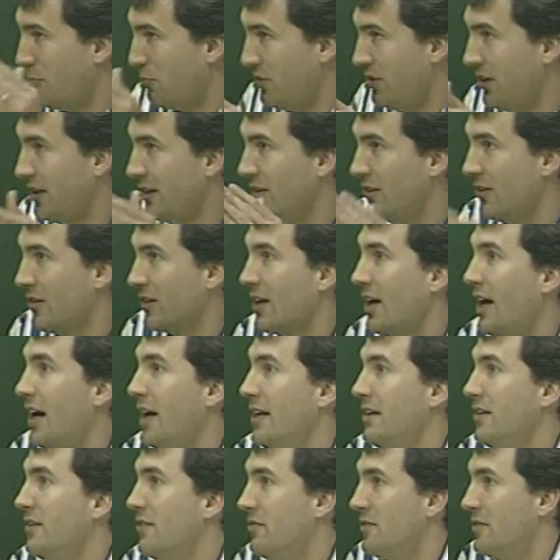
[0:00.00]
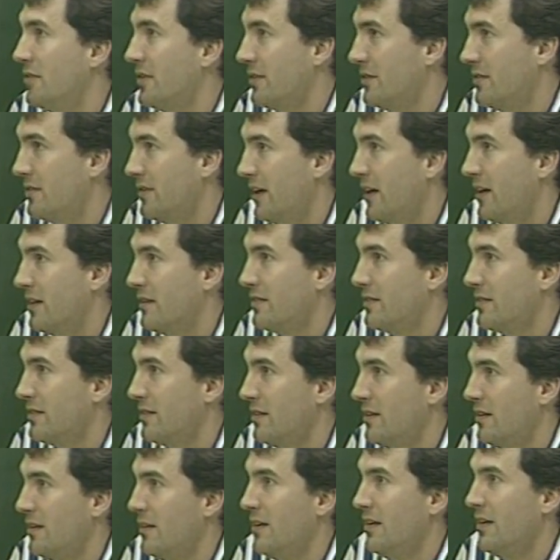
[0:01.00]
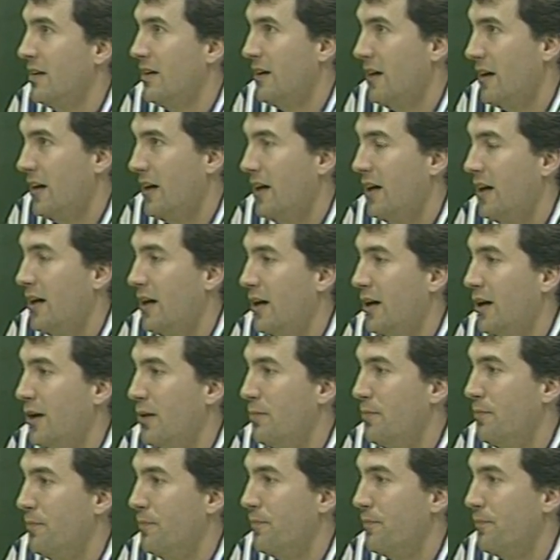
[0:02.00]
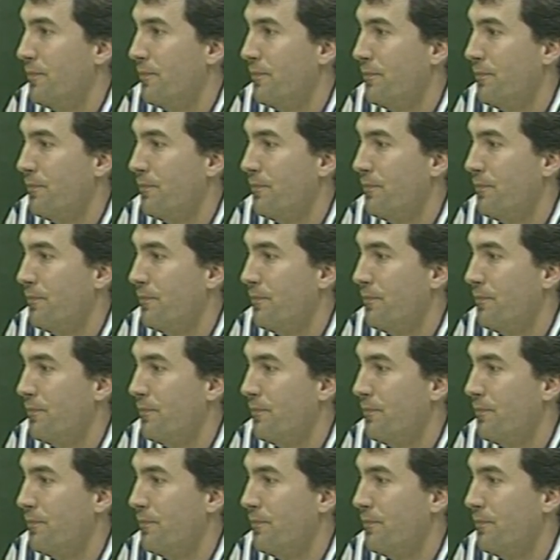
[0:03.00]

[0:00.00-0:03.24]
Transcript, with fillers: a particular kind of success. Um,